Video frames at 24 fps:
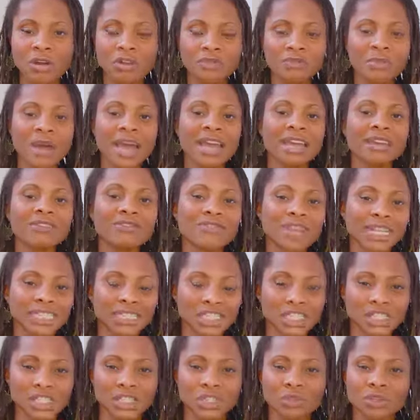One of my
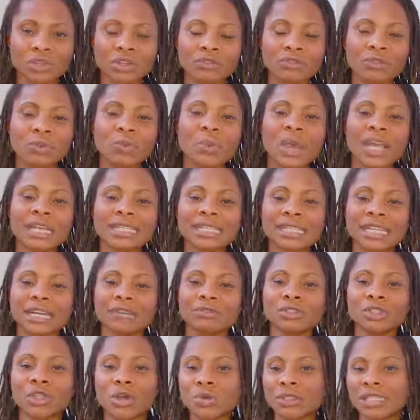adventures, one of the ways that
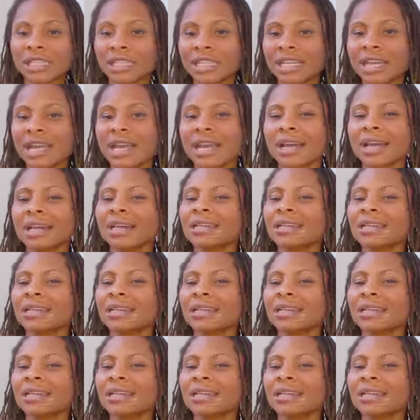I've chosen